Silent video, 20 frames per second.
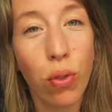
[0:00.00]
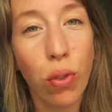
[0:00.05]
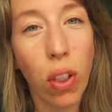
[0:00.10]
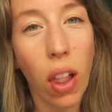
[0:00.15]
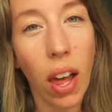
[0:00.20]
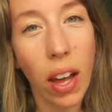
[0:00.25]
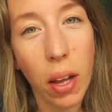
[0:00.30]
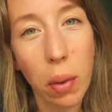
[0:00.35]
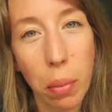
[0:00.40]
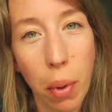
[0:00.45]

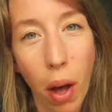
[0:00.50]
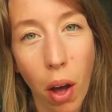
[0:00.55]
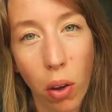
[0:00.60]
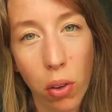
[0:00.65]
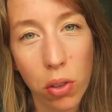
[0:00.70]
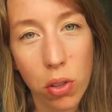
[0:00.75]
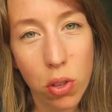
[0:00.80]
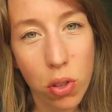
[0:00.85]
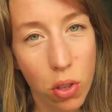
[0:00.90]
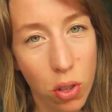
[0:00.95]

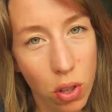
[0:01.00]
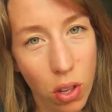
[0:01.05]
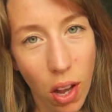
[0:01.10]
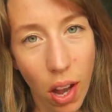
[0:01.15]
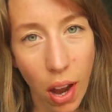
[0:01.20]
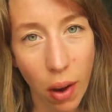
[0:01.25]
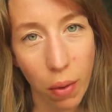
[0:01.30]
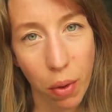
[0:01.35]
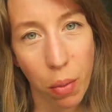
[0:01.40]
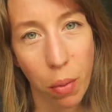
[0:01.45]
flyabouts
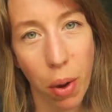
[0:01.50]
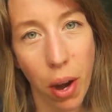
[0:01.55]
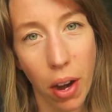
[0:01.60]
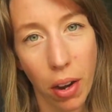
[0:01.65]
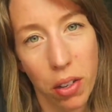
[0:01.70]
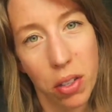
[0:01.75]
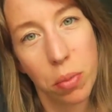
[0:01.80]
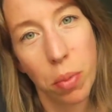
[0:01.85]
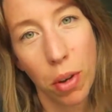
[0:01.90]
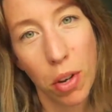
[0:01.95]

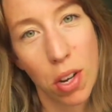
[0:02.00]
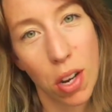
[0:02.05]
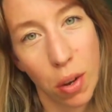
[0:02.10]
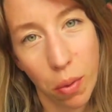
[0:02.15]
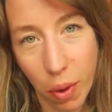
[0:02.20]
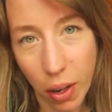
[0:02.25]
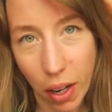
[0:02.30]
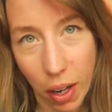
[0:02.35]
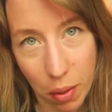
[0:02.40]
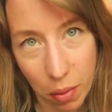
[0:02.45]
everywhere, especially
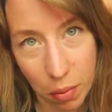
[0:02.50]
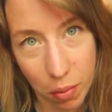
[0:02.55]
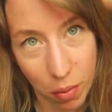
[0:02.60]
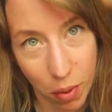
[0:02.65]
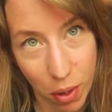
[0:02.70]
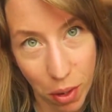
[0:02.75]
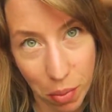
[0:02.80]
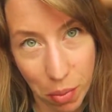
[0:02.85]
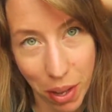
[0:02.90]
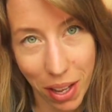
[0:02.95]
when I
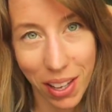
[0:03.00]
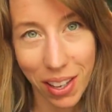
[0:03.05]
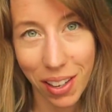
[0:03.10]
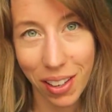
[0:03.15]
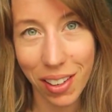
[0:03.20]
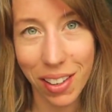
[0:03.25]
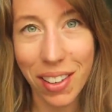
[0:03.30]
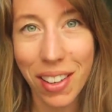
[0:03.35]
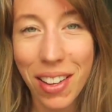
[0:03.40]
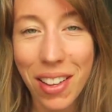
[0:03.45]
make
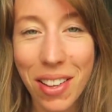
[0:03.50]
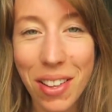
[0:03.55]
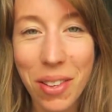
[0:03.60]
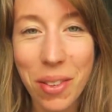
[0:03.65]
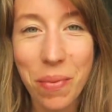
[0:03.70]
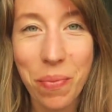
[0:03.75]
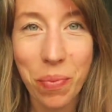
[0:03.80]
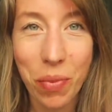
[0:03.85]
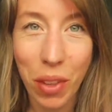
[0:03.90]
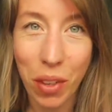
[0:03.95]
it,
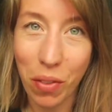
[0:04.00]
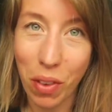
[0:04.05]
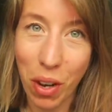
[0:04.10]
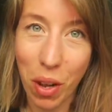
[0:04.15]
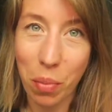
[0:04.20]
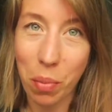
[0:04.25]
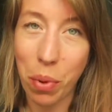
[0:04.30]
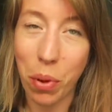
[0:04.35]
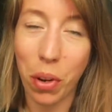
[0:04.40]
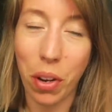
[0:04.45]
when
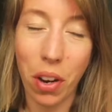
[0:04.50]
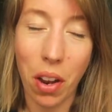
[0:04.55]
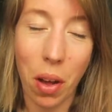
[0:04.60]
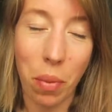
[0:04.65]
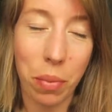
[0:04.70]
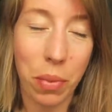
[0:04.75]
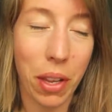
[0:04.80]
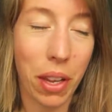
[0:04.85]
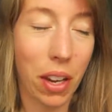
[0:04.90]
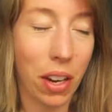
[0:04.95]
I put it
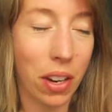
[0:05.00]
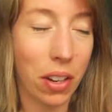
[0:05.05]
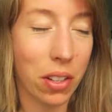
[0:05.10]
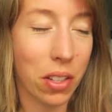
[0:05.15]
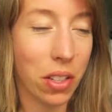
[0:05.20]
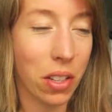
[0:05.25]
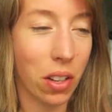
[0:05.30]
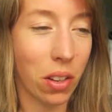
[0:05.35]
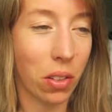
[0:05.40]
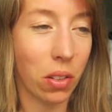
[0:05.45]
up, the hair.
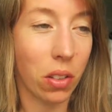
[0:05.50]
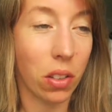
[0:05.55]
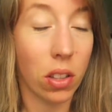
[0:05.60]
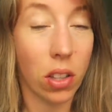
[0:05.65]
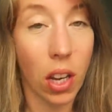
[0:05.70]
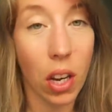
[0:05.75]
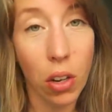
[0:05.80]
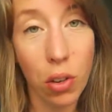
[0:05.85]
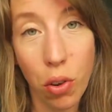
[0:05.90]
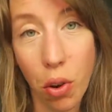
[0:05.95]
So
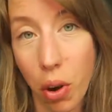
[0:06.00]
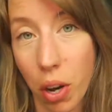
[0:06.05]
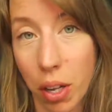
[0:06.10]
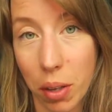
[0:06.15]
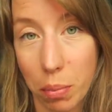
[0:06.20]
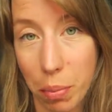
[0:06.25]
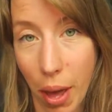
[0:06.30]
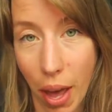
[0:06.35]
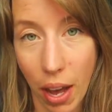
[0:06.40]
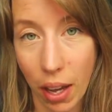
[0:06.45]
they're
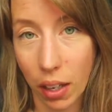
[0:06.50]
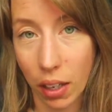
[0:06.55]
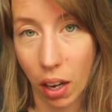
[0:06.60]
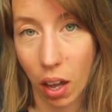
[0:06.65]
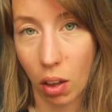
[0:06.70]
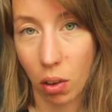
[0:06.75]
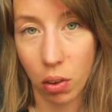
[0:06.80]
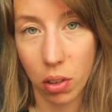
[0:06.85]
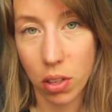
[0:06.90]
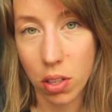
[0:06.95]
growing back
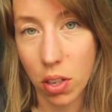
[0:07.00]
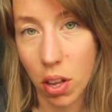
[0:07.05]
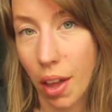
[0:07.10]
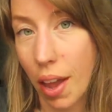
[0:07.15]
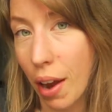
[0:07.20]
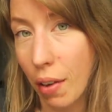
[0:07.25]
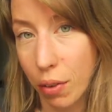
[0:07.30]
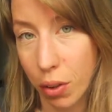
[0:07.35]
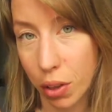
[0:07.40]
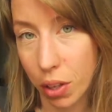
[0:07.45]
now.
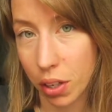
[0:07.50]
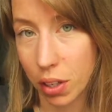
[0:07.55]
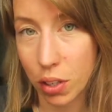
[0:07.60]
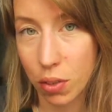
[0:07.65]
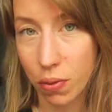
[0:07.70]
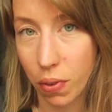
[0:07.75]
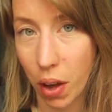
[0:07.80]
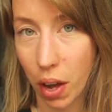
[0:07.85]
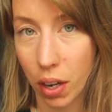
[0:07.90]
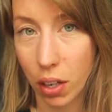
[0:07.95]
Everything
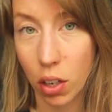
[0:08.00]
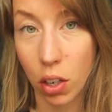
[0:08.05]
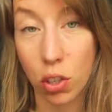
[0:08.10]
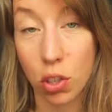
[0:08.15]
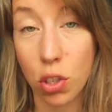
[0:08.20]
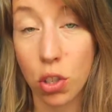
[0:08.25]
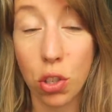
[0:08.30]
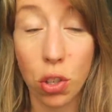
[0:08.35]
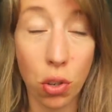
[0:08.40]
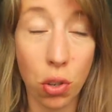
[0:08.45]
is fine.
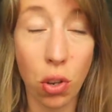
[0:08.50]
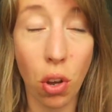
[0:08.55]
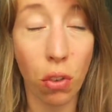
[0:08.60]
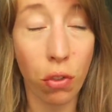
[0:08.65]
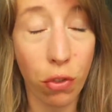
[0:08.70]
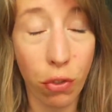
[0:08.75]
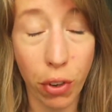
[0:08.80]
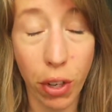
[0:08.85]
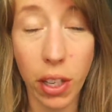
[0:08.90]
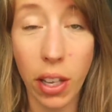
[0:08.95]
So
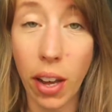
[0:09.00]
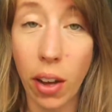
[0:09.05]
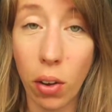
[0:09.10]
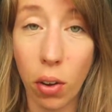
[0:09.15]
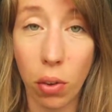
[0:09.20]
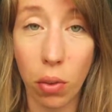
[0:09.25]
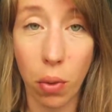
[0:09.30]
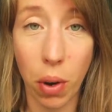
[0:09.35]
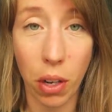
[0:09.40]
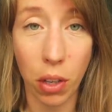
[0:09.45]
don't freak
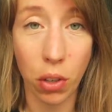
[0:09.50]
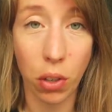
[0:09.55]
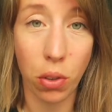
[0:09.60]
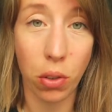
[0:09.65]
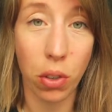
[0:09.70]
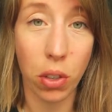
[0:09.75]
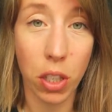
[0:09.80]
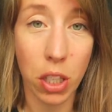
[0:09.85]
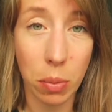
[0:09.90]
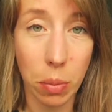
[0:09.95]
out when
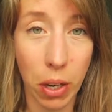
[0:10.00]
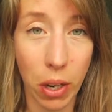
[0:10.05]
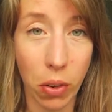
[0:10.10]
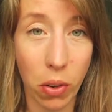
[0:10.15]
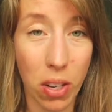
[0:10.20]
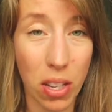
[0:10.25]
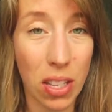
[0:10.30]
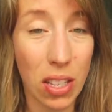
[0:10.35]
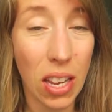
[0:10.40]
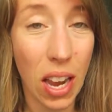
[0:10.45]
you
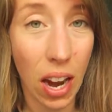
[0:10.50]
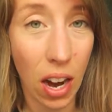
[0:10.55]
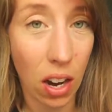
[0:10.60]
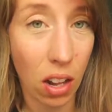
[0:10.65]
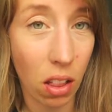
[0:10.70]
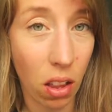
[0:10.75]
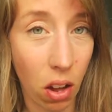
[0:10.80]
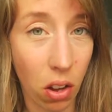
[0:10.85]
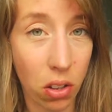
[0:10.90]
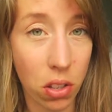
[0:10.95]
experience
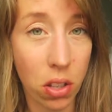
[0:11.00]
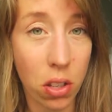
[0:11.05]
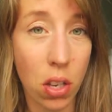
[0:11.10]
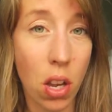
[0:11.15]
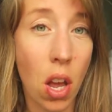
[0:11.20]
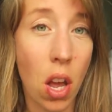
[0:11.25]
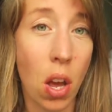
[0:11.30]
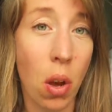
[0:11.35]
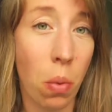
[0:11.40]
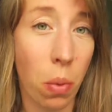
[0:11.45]
hair loss
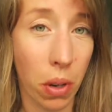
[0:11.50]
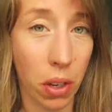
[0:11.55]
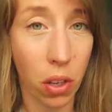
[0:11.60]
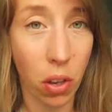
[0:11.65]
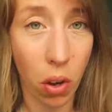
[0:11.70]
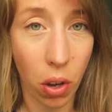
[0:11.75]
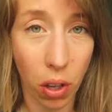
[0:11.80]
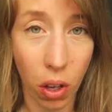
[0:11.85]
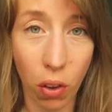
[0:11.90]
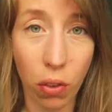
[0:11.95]
when
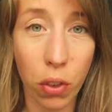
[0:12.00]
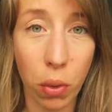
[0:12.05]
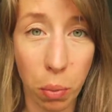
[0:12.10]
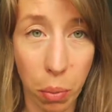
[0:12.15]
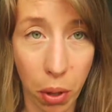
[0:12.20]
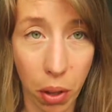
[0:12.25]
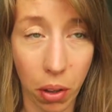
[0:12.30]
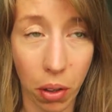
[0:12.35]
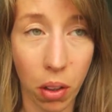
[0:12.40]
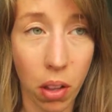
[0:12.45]
going off the
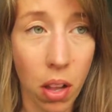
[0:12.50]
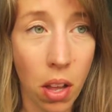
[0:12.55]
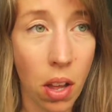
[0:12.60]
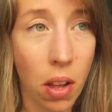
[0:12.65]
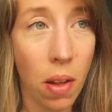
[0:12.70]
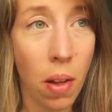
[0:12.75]
pill.